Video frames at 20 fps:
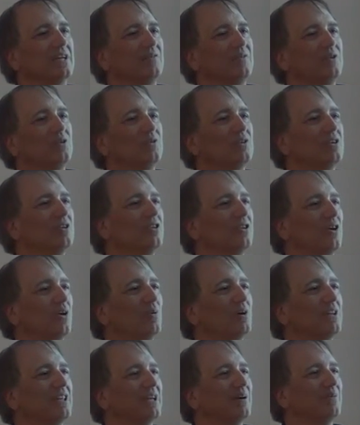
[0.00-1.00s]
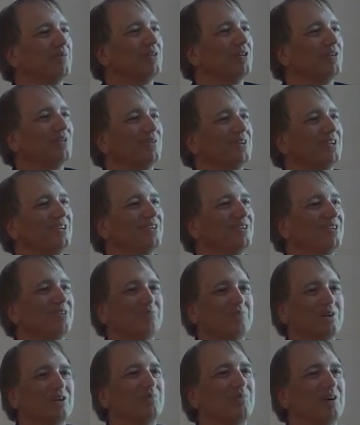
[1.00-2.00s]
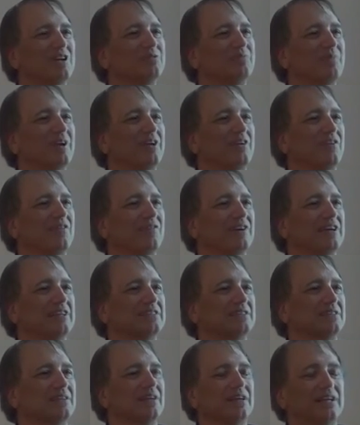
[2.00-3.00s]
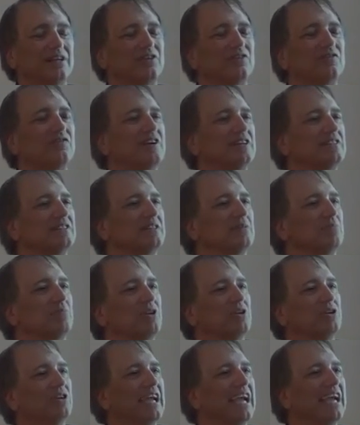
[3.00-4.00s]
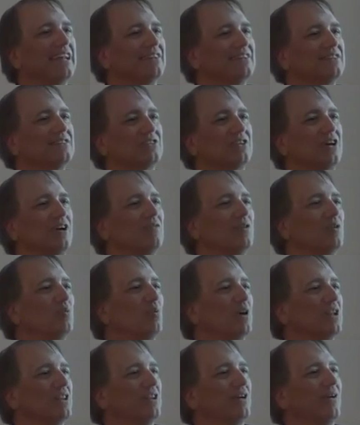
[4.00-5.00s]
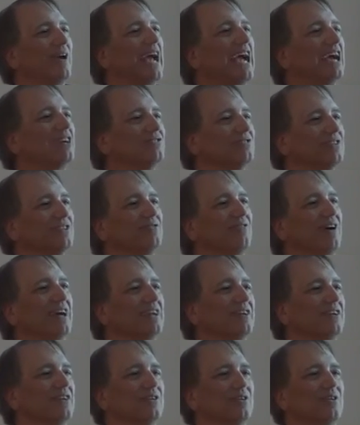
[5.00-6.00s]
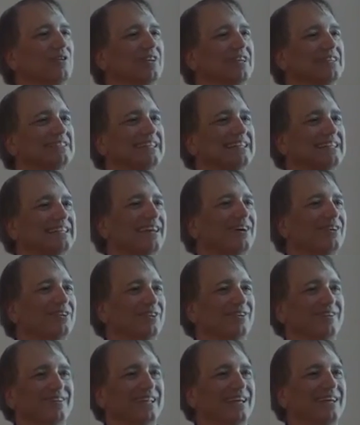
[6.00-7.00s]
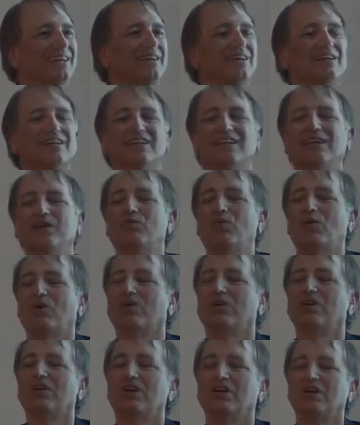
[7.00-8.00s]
If you could know what they were doing, you could build much better faces, interfaces, but you can't discover what they're actually trying to do unless they tell you, and they, they won't.